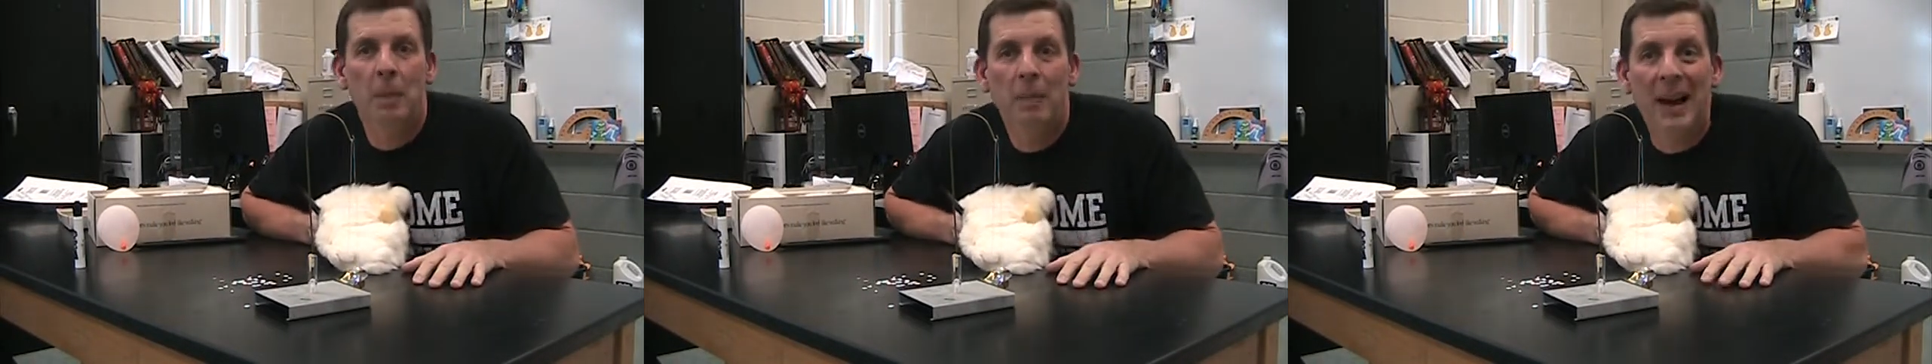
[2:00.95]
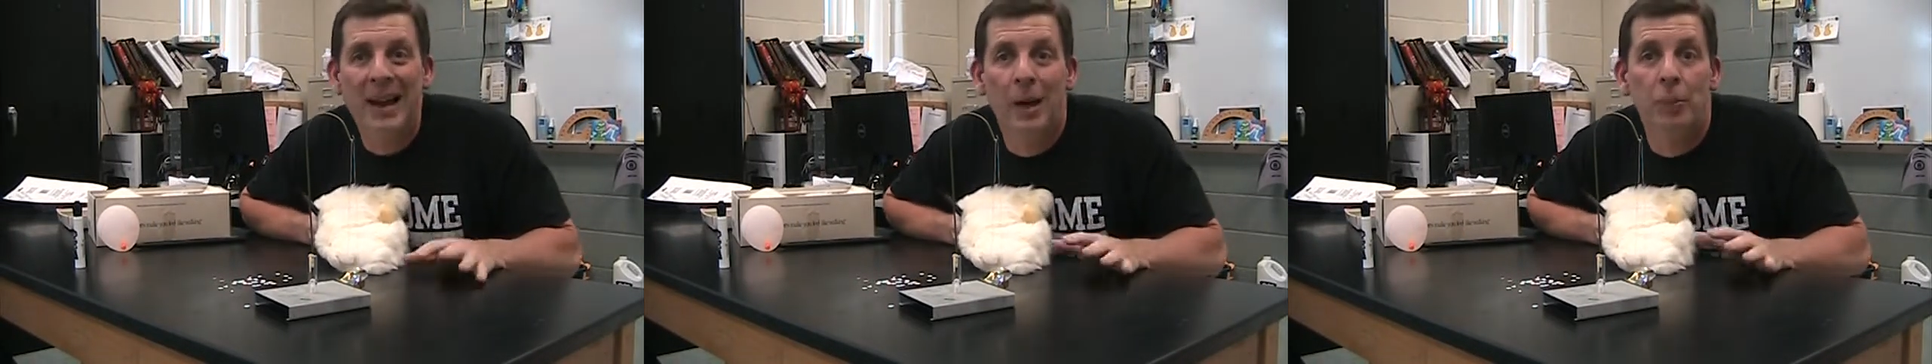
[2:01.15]

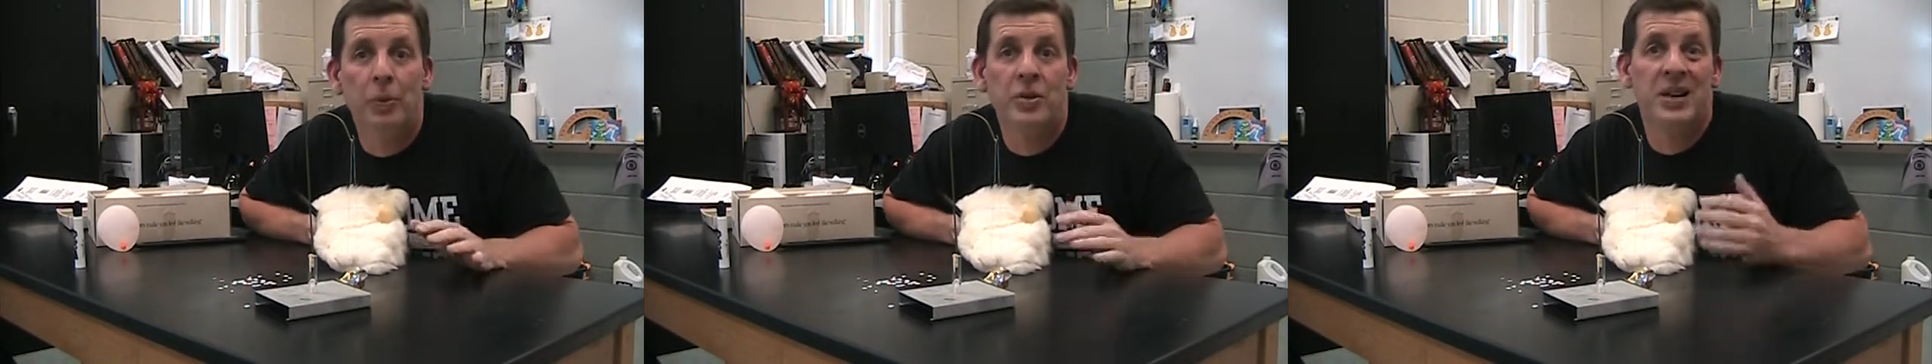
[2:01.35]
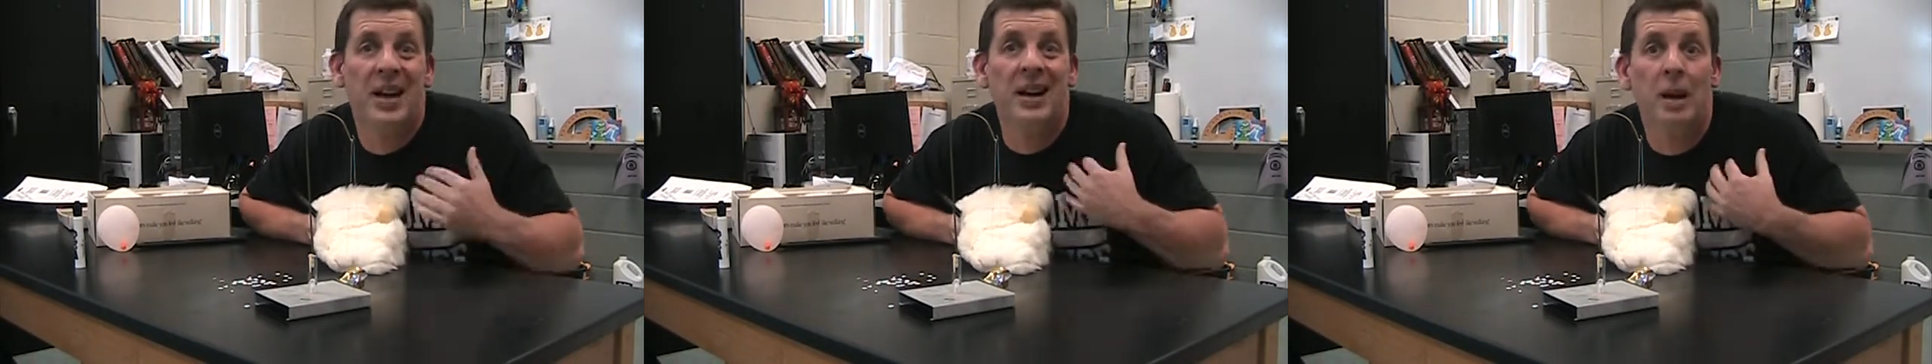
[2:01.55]
My
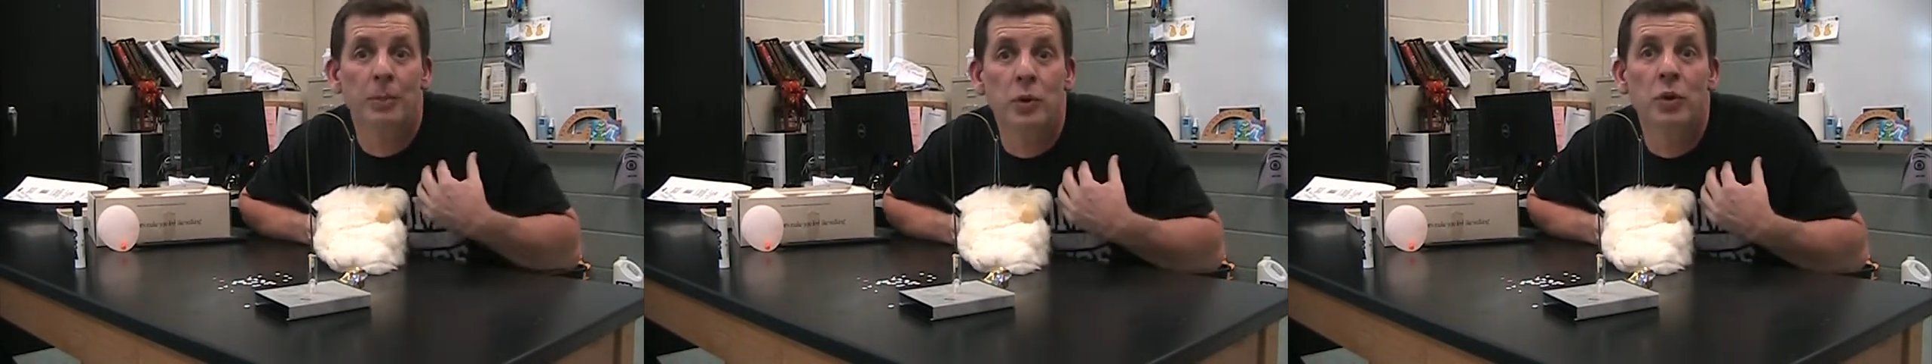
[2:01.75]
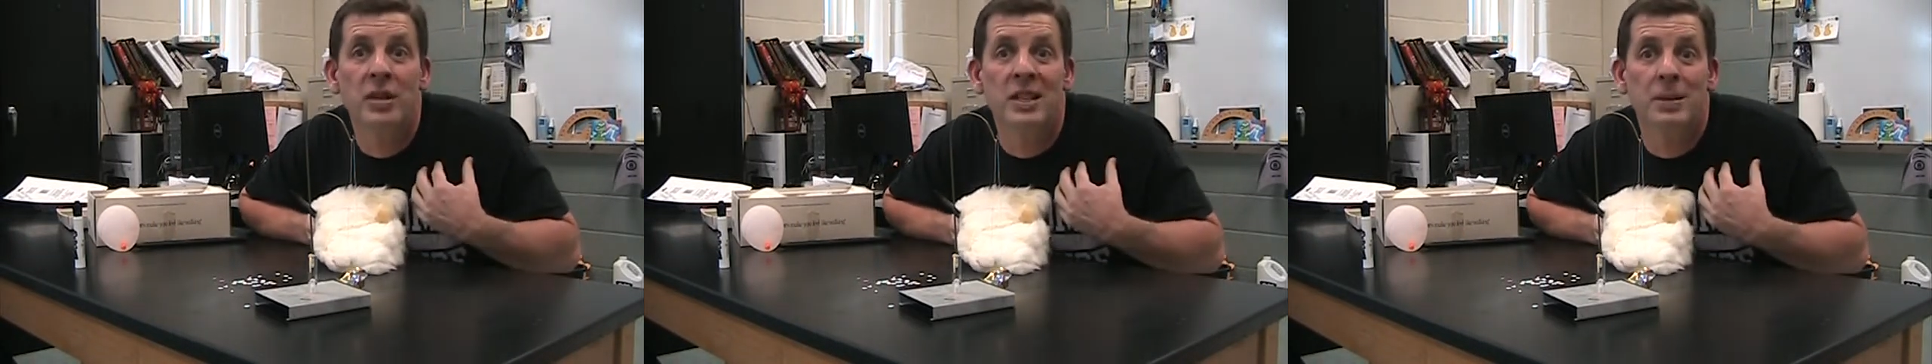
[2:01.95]
helper's not here. I'm
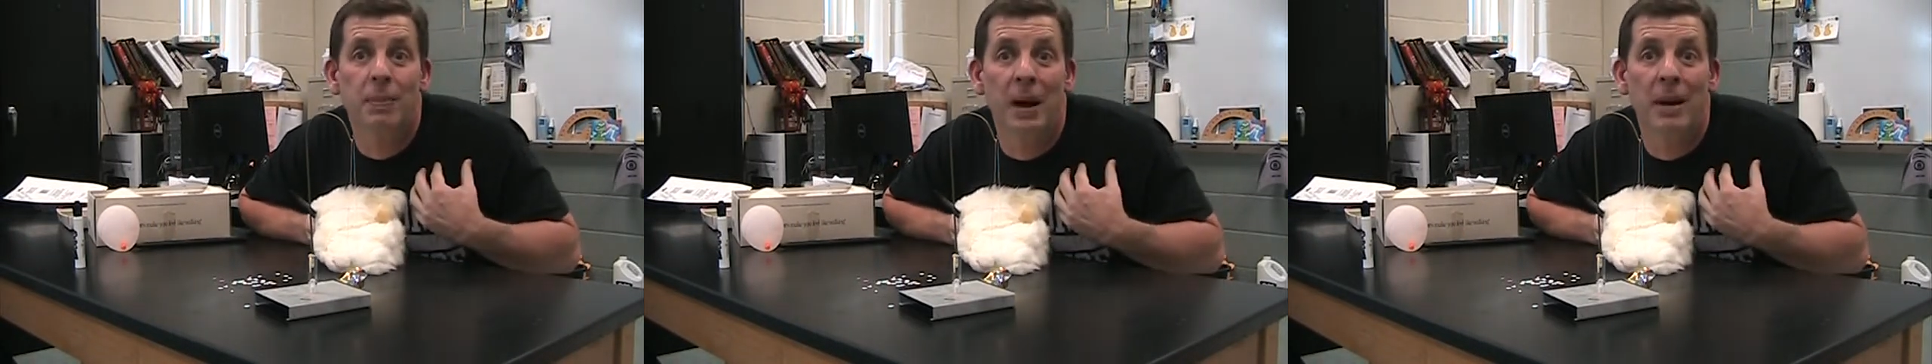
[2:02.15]
doing this by